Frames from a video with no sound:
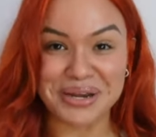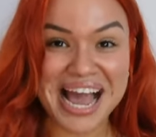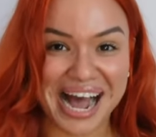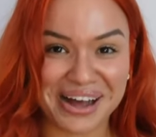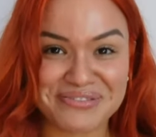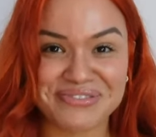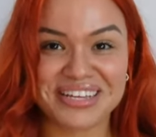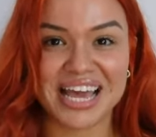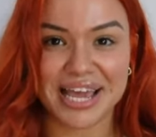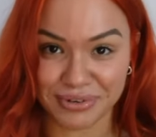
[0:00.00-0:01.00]
We have
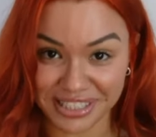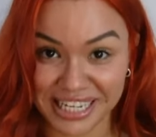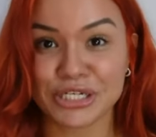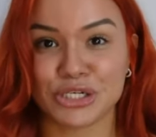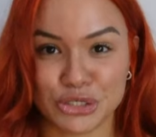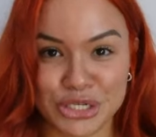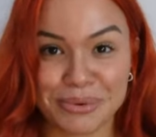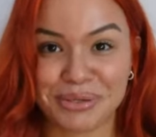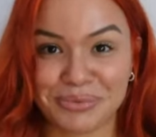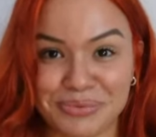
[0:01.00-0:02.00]
a relationship.